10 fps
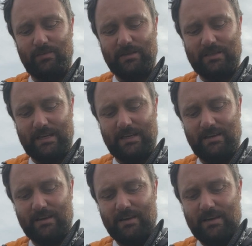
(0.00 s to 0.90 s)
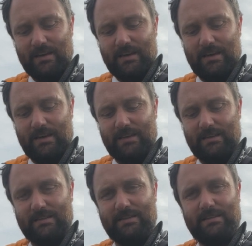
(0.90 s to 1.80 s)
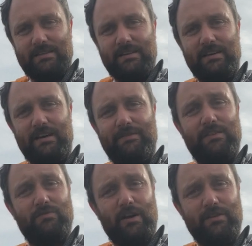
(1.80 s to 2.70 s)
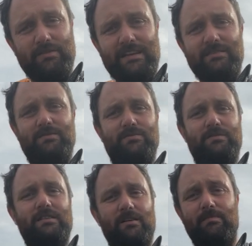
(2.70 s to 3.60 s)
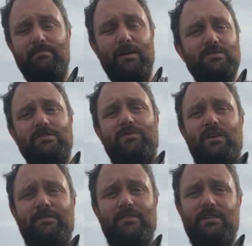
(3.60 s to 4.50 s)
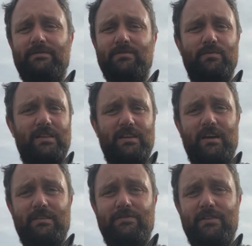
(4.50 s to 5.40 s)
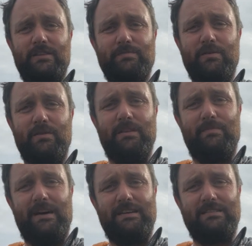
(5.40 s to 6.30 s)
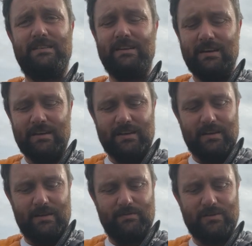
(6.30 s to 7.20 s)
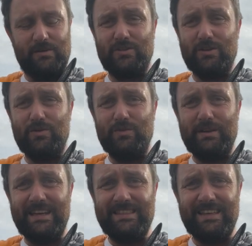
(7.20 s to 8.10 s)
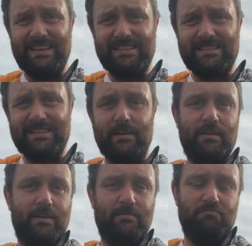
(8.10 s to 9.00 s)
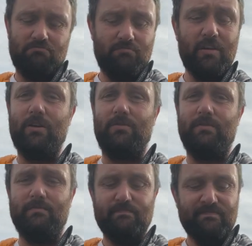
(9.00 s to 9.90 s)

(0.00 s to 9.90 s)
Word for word: I would say is having the right utensils. Uh, most of what I've done, I've done with a knife and a spoon in the past. Um, so do you need this? N no.